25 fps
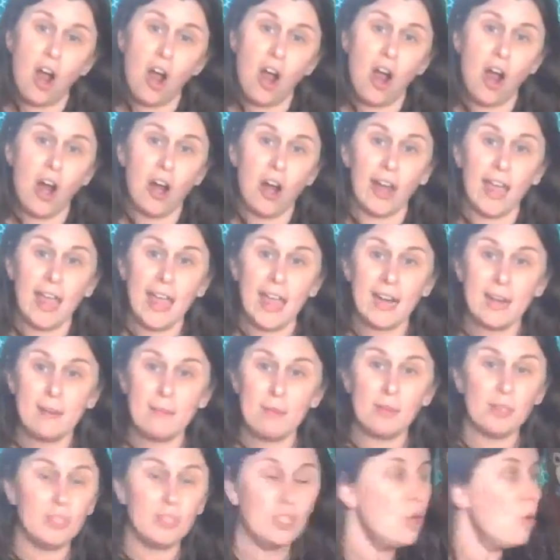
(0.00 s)
are
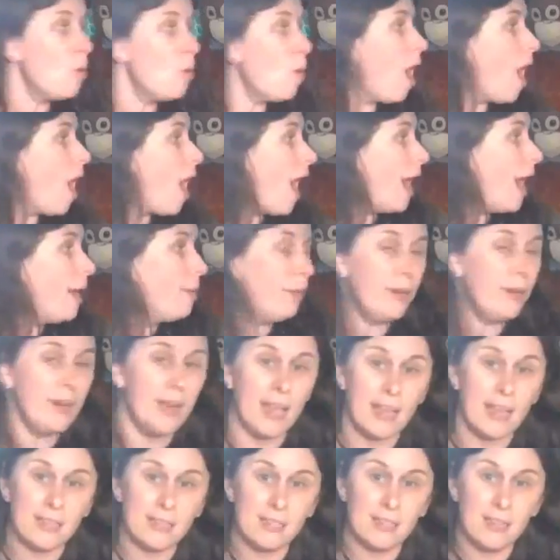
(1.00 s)
animals who
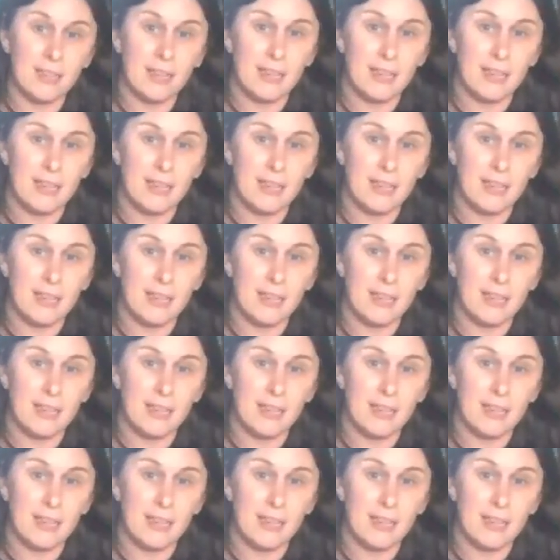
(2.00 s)
hibernate,